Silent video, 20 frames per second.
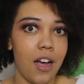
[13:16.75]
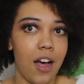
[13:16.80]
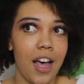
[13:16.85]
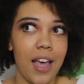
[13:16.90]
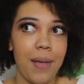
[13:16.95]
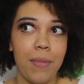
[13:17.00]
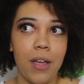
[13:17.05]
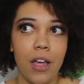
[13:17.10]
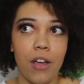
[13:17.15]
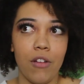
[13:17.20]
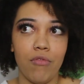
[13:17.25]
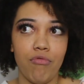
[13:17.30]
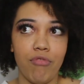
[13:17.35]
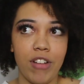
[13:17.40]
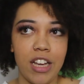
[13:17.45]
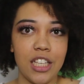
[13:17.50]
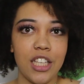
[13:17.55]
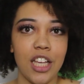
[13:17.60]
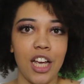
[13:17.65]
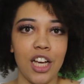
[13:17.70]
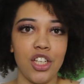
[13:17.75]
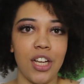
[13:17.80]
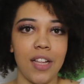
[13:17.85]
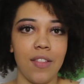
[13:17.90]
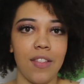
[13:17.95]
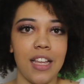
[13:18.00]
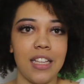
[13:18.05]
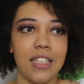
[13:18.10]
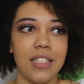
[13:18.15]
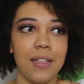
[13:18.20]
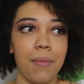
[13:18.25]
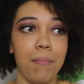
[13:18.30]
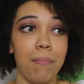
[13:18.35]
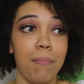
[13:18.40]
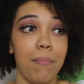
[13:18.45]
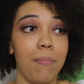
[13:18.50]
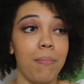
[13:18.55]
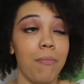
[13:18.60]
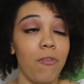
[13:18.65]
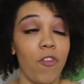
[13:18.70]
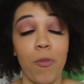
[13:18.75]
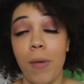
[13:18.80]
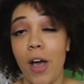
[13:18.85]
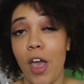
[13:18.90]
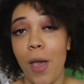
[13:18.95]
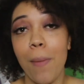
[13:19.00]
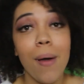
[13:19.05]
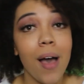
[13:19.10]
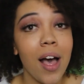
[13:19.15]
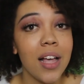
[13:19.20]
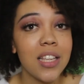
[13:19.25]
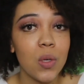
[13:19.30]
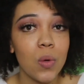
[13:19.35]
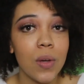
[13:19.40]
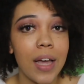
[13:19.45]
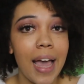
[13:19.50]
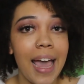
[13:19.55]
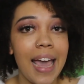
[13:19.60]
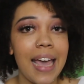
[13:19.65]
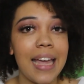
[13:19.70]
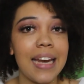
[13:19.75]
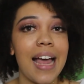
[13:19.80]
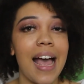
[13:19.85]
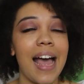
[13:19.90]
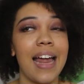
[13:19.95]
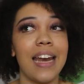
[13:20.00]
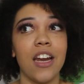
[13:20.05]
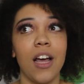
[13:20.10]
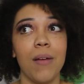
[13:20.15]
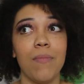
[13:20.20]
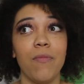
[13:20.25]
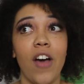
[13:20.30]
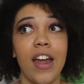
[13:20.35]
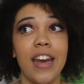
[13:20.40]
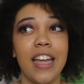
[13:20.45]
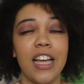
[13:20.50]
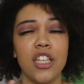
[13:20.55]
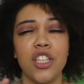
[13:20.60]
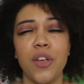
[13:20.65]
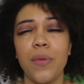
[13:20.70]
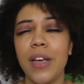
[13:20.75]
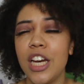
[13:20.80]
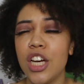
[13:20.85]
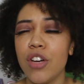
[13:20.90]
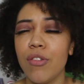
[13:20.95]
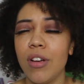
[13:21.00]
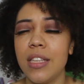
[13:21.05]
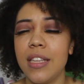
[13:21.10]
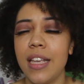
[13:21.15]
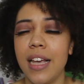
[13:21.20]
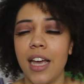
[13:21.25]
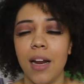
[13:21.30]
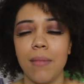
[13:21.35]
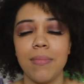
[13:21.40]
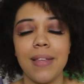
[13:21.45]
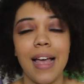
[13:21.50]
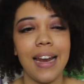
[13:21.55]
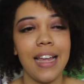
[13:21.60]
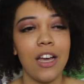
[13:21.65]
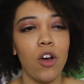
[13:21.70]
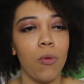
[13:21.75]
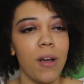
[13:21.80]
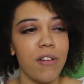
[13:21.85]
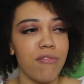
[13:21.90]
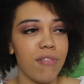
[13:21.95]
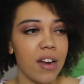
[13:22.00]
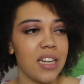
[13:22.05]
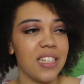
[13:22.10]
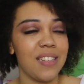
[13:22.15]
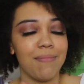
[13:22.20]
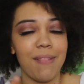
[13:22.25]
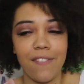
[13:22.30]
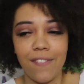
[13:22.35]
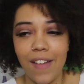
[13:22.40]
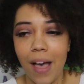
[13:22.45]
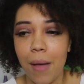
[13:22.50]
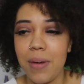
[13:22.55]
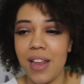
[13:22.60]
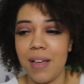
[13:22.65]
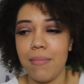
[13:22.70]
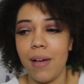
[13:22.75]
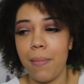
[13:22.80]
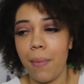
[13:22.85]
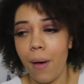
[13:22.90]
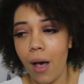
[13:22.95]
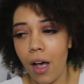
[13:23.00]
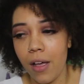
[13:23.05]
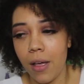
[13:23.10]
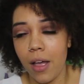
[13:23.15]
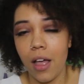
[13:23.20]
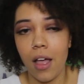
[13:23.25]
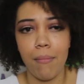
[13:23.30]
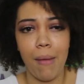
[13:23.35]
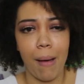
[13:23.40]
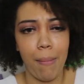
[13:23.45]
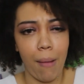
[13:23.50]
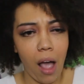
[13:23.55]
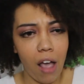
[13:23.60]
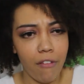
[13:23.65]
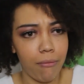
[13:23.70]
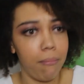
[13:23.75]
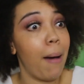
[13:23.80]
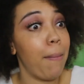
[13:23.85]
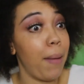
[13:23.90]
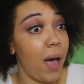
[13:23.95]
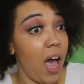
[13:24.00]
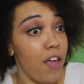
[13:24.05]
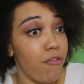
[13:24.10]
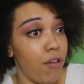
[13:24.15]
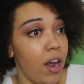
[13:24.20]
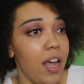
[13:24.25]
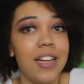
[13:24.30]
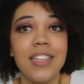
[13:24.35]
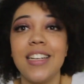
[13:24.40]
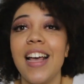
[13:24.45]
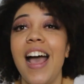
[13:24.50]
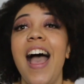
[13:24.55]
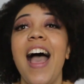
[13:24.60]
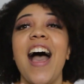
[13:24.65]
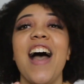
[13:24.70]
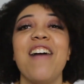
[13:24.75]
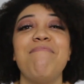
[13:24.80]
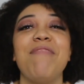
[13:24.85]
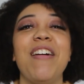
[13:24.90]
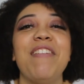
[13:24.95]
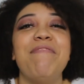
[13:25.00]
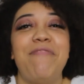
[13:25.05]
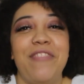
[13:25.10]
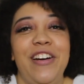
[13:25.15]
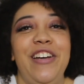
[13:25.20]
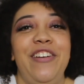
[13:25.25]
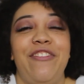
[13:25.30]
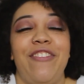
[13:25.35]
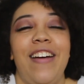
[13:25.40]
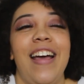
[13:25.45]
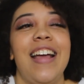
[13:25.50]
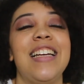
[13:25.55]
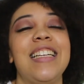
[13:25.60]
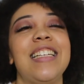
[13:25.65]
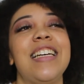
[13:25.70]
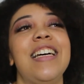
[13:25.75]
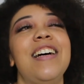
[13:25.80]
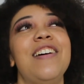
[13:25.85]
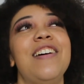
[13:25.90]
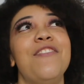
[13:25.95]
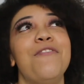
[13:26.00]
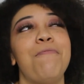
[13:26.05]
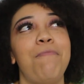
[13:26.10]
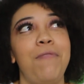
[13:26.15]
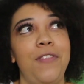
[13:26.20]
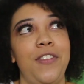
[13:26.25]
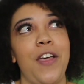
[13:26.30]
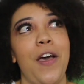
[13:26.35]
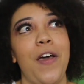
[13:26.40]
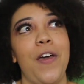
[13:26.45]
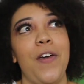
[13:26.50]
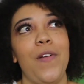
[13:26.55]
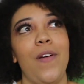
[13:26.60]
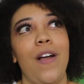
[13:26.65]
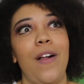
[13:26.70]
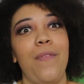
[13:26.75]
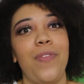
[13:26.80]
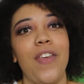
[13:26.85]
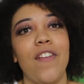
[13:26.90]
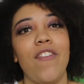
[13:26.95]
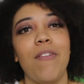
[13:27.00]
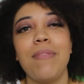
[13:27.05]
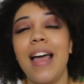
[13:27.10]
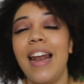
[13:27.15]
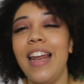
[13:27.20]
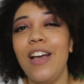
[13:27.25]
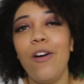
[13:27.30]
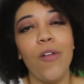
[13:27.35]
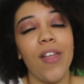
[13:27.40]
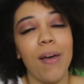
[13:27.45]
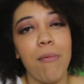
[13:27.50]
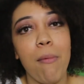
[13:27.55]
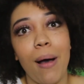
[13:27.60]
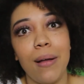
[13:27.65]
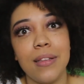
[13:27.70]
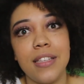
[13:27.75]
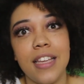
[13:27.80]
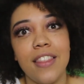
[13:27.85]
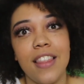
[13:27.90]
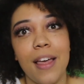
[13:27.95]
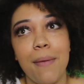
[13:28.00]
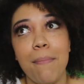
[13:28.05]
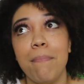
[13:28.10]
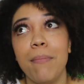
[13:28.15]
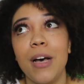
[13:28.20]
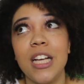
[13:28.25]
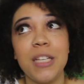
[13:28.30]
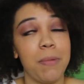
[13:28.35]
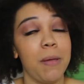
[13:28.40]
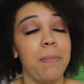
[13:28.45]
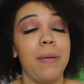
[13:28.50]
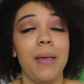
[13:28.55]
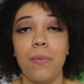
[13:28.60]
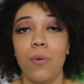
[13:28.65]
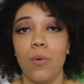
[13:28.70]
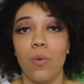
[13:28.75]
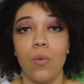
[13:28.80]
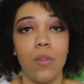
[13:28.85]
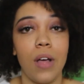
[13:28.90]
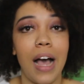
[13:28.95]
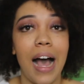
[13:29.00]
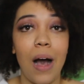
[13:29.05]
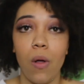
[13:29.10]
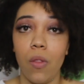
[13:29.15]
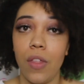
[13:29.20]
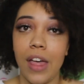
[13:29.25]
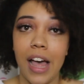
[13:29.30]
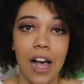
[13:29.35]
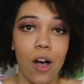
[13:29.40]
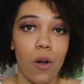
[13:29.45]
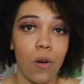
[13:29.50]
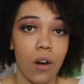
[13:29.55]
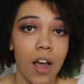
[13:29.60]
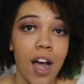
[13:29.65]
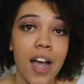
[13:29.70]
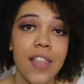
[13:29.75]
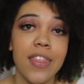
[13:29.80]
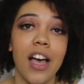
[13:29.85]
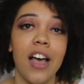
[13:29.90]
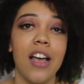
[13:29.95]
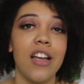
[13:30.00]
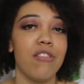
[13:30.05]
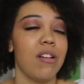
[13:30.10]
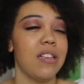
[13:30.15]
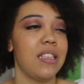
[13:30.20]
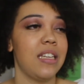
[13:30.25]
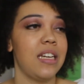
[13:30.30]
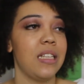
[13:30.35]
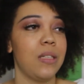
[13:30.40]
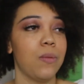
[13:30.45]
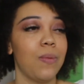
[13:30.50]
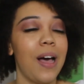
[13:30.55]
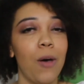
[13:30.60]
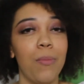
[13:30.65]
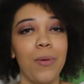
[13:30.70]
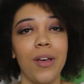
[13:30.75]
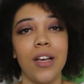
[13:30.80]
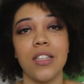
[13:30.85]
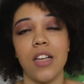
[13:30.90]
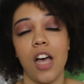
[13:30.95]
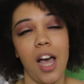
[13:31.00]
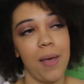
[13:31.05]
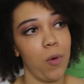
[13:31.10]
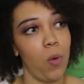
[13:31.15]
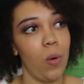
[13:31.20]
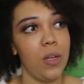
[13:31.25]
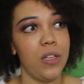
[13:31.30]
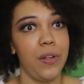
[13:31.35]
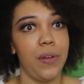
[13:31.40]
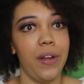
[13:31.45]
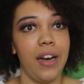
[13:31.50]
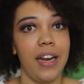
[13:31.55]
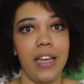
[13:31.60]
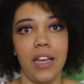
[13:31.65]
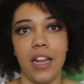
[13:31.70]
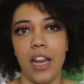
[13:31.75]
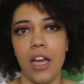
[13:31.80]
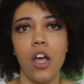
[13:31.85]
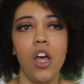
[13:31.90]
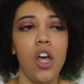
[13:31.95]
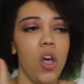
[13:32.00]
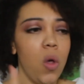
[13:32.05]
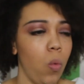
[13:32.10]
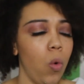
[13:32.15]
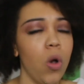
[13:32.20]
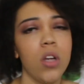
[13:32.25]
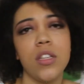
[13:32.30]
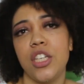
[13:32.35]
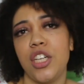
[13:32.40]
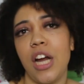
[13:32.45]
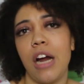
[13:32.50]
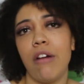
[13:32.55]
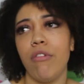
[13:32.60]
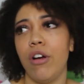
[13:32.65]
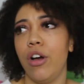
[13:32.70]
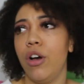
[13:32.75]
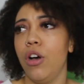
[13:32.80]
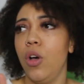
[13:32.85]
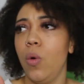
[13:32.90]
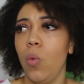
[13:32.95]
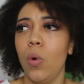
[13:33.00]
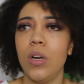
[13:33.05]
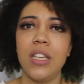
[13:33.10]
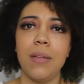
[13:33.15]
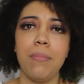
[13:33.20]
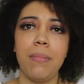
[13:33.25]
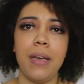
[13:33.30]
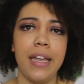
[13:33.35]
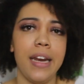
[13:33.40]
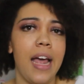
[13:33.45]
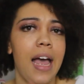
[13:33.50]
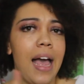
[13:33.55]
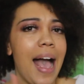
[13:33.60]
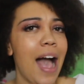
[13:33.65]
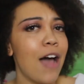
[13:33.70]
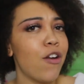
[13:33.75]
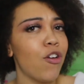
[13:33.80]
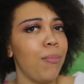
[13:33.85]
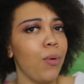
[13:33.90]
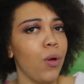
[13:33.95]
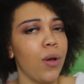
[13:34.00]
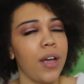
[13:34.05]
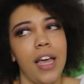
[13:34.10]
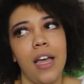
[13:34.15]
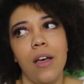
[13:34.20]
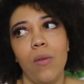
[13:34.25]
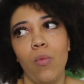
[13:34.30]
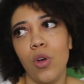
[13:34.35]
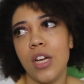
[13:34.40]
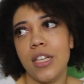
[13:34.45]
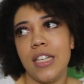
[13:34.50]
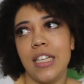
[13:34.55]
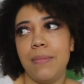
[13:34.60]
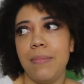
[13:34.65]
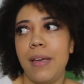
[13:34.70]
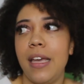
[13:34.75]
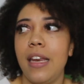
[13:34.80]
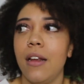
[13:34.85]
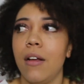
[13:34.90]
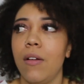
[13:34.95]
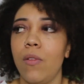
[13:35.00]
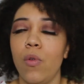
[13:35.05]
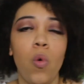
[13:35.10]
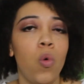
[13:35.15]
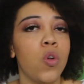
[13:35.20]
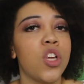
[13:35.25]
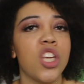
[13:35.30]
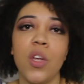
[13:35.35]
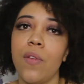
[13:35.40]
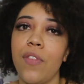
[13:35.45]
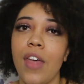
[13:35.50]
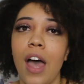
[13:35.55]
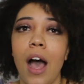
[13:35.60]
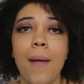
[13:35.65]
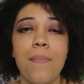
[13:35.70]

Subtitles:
I'm researching this for my own personal gain, and I'm finding it so interesting, and I'm telling all my friends and my family and my boyfriend and my boyfriend. So if I'm telling all them about it, there must be people out there online that are interested as well, because I'm always googling like, what's a chakra, what does it mean, how to unblock it, what does this mean, all to do with that.